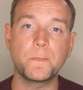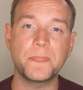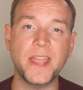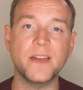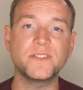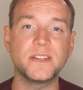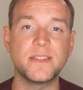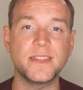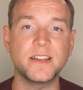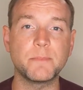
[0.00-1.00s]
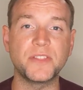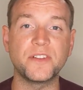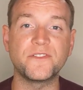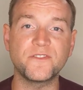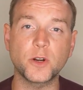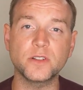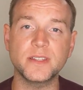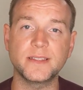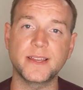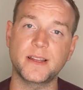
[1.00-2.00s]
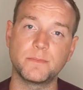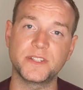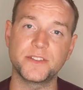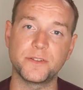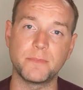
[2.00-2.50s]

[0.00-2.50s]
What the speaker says: they have to think about the first thing that comes to their